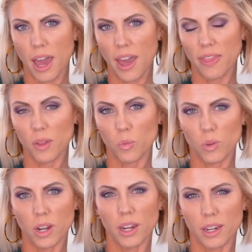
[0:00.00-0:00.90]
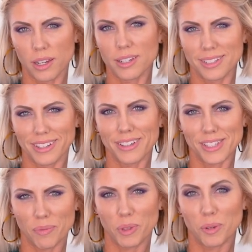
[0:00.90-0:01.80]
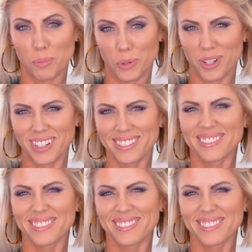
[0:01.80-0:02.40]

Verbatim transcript: And then when I need to tell you something important,